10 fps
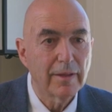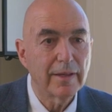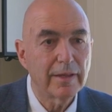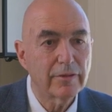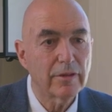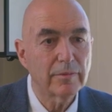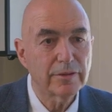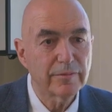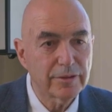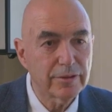in terms
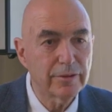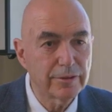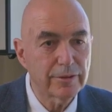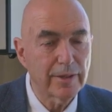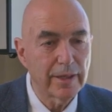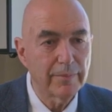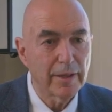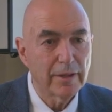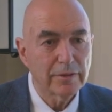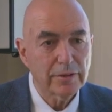of surgery.
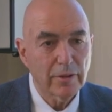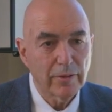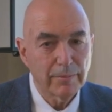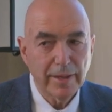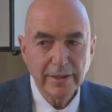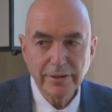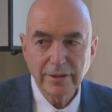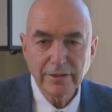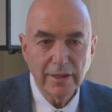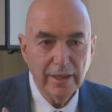So when
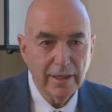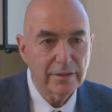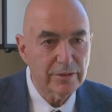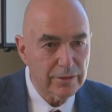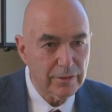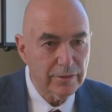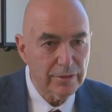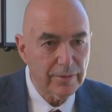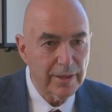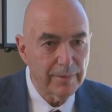patients needed
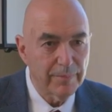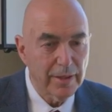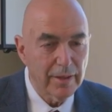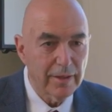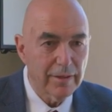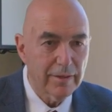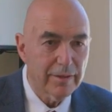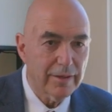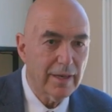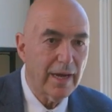surgery,
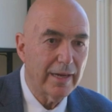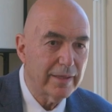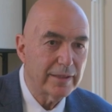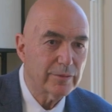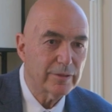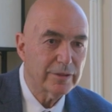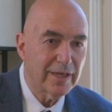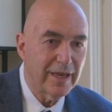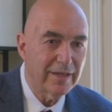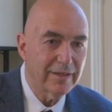the guidelines were
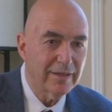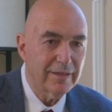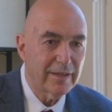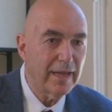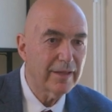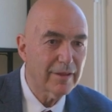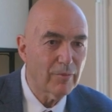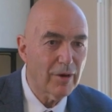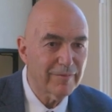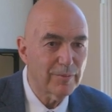saying, take them
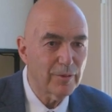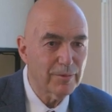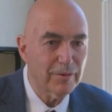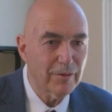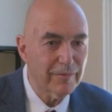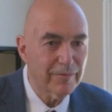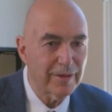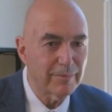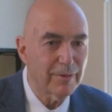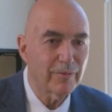off
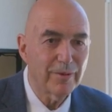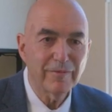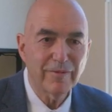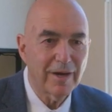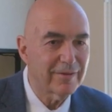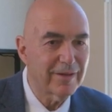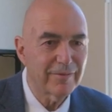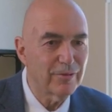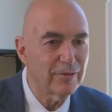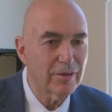buprenorphine, but we found that
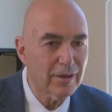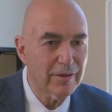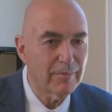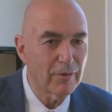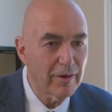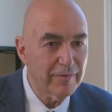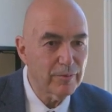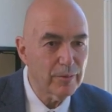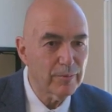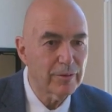if you took them off
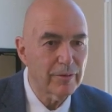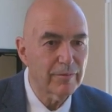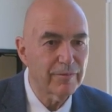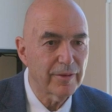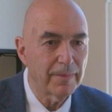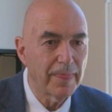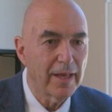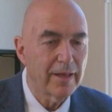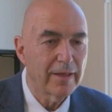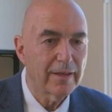buprenorphine,
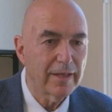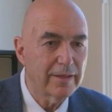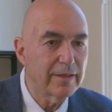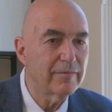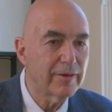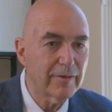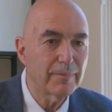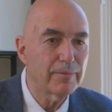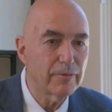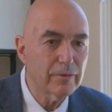they did very
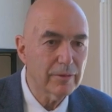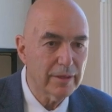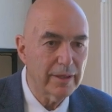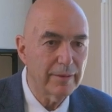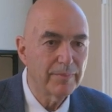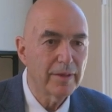poorly.